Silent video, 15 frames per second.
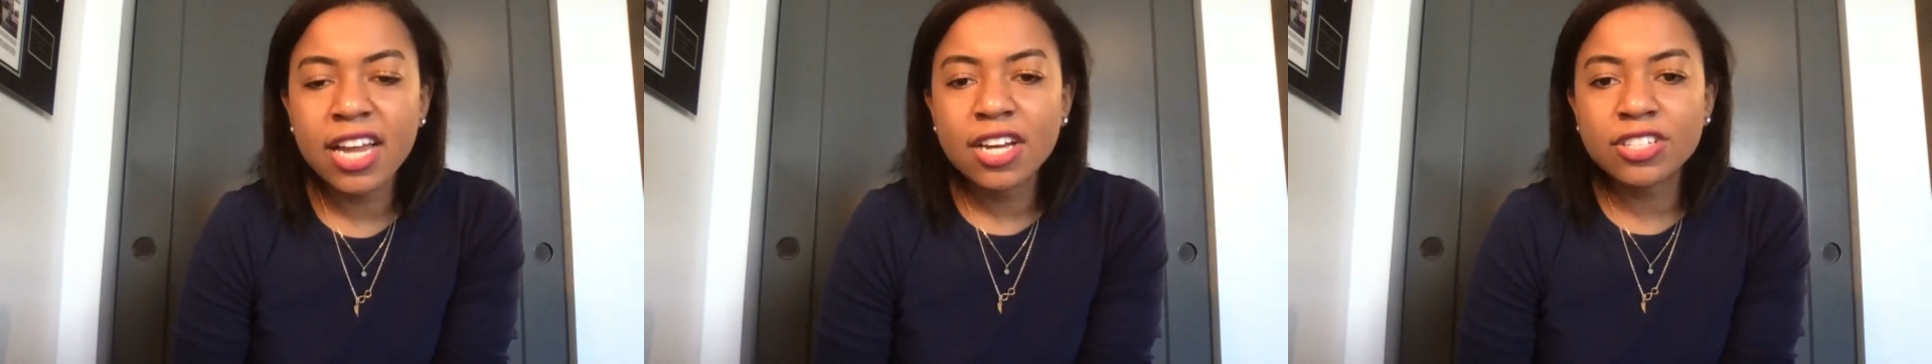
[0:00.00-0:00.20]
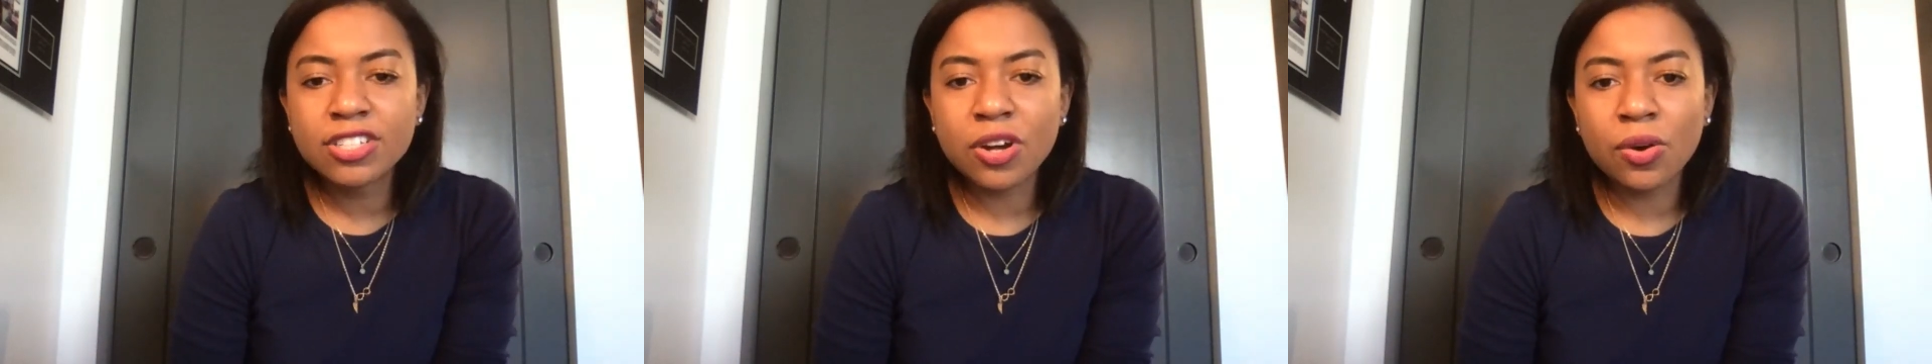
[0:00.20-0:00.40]

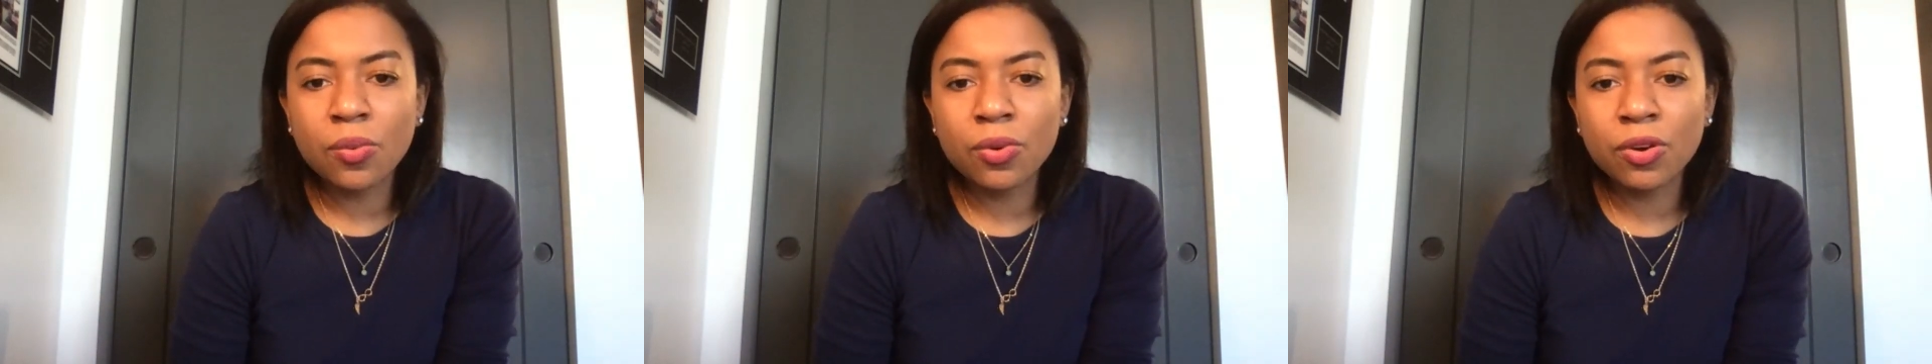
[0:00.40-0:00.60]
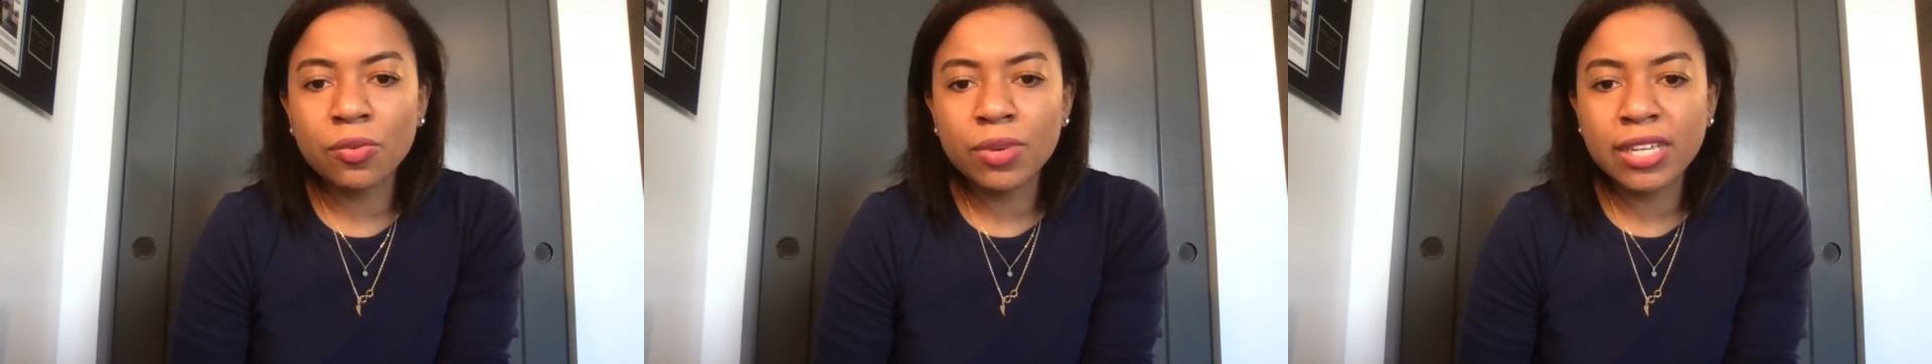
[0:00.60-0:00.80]
So
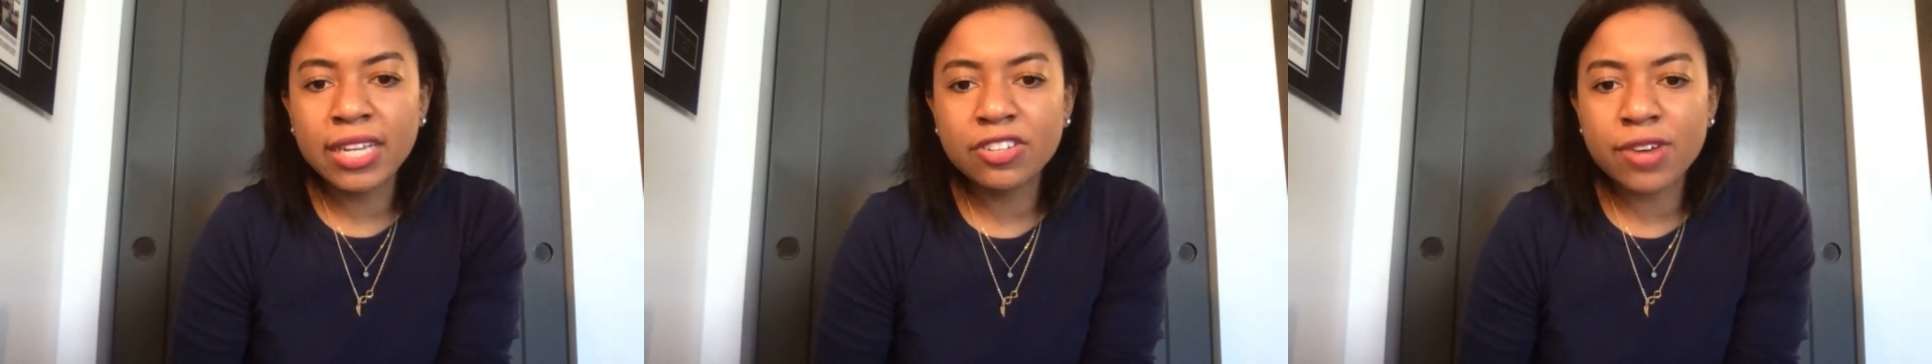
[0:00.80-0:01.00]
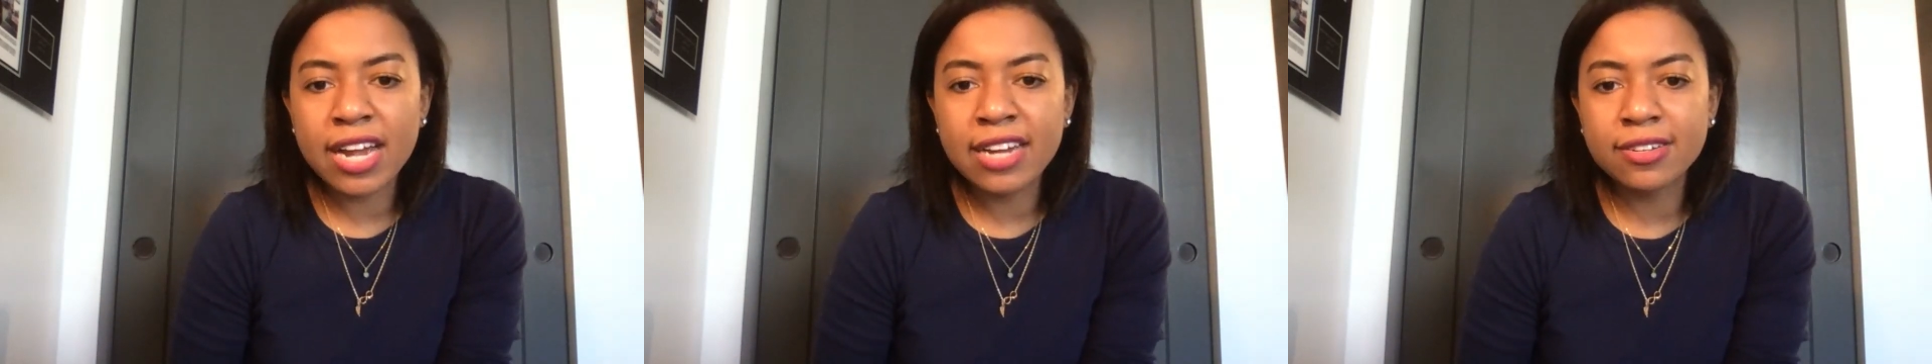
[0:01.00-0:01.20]
we're really
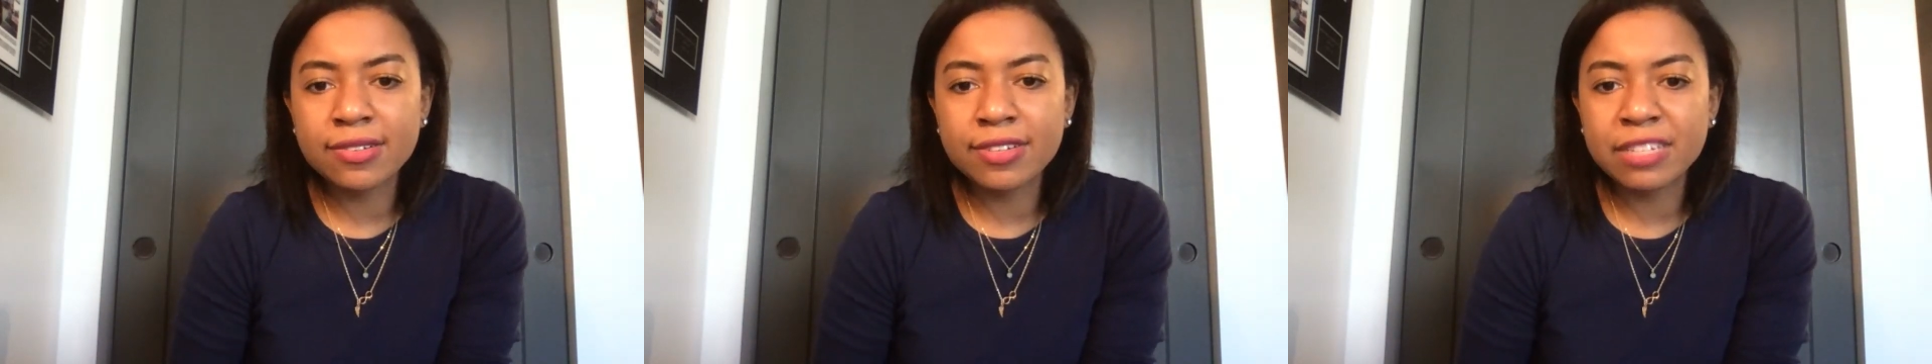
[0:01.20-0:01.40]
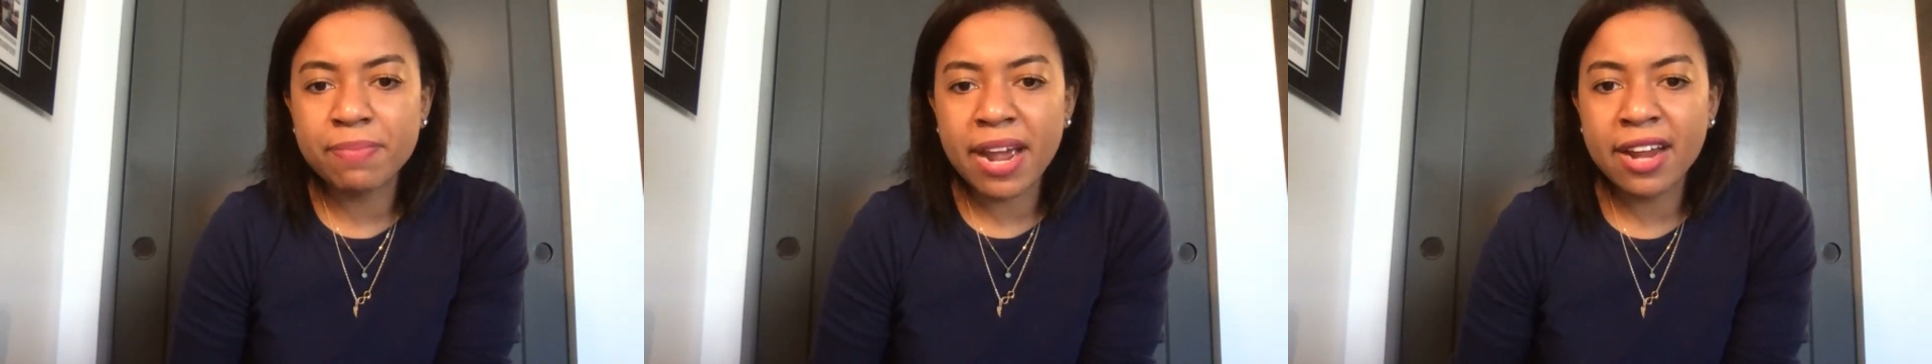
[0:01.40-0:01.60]
trying to
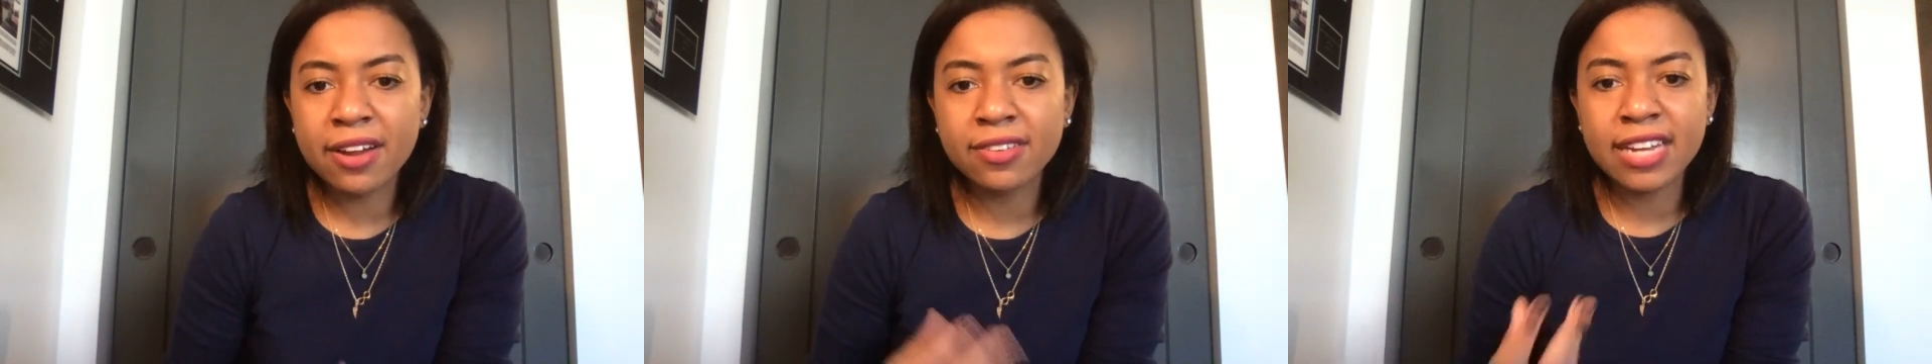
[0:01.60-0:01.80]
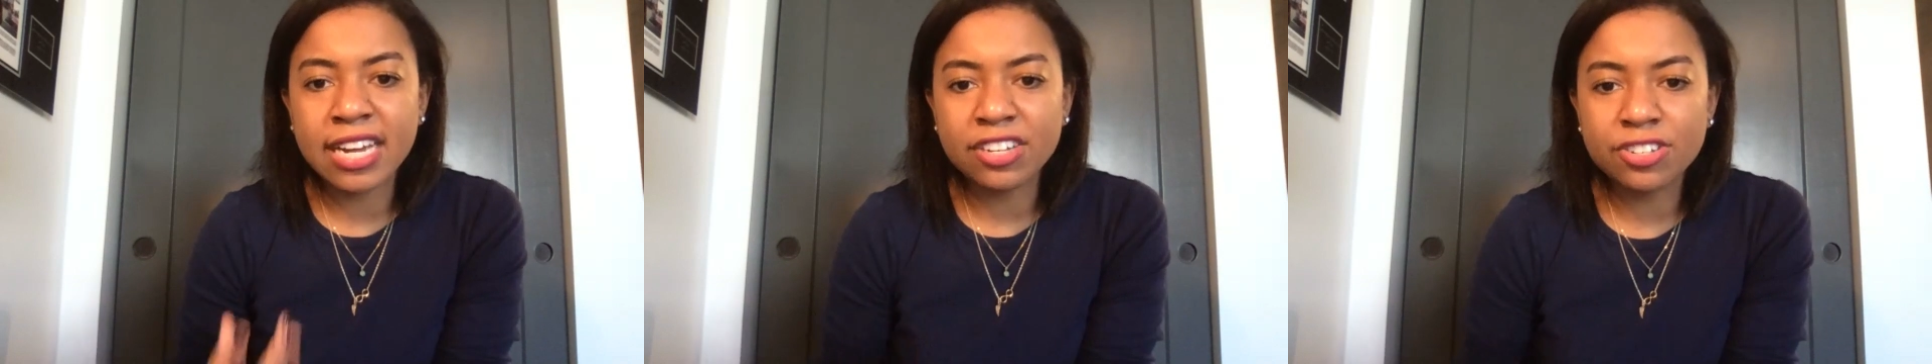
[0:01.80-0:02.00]
inspire
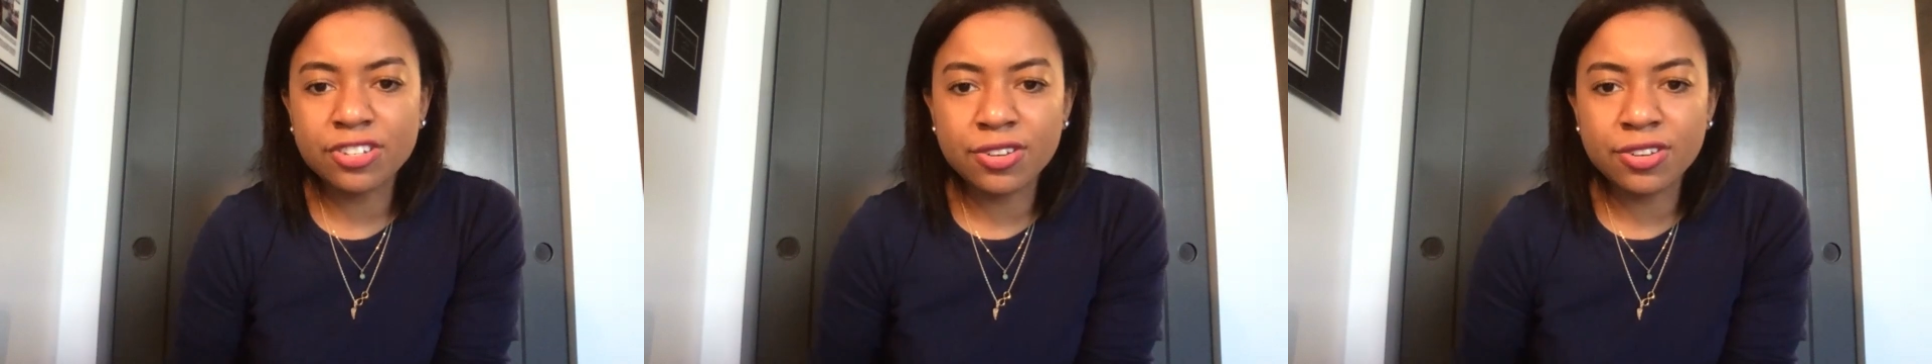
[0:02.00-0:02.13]
the next